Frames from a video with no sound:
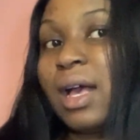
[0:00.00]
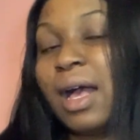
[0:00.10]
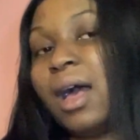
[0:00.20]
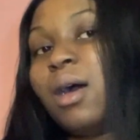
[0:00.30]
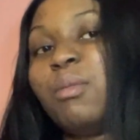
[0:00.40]

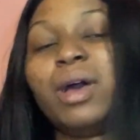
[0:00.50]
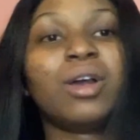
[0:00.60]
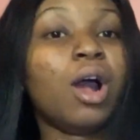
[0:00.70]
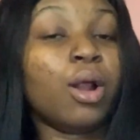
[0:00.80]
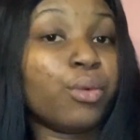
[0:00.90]
I
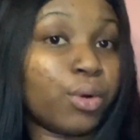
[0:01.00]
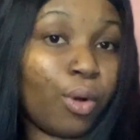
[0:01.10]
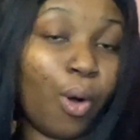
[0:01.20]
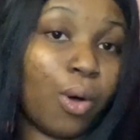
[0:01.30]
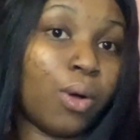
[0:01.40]
can't
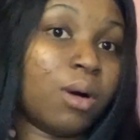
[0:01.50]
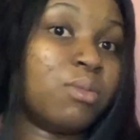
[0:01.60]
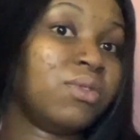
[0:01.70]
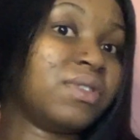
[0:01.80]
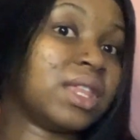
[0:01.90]
recall a
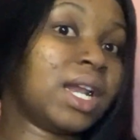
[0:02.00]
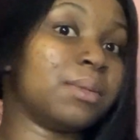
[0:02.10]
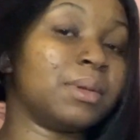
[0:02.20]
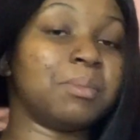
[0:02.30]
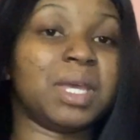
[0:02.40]
movie that
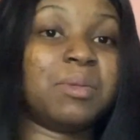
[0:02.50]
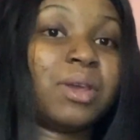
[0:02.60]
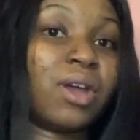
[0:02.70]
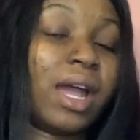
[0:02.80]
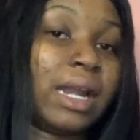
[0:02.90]
made me
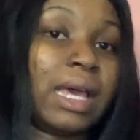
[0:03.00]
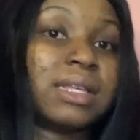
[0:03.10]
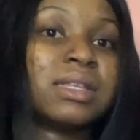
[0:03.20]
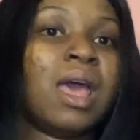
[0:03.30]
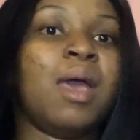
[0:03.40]
cry
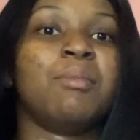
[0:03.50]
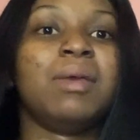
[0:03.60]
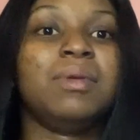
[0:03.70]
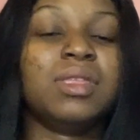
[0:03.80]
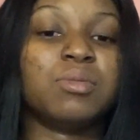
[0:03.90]
last.
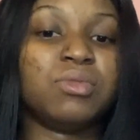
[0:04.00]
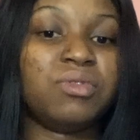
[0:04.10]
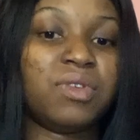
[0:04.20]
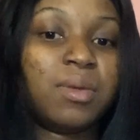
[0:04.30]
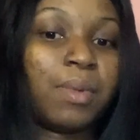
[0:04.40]
Maybe the
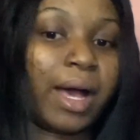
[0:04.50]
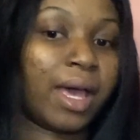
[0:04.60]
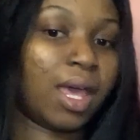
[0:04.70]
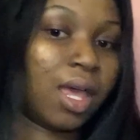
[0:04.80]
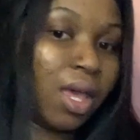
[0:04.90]
movie
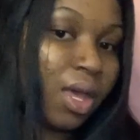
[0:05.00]
by